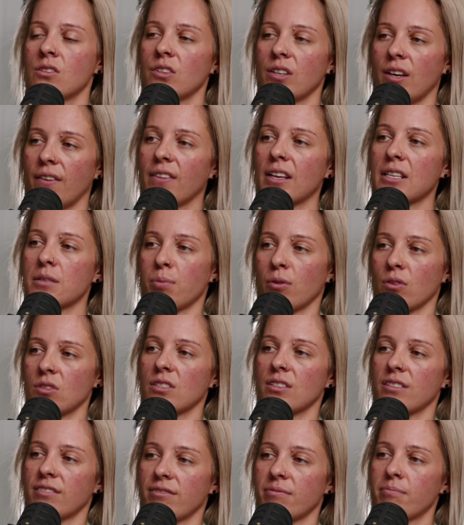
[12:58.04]
yeah, that's
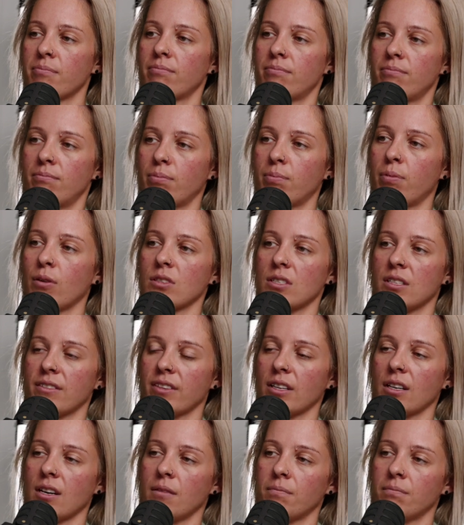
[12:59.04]
positive income.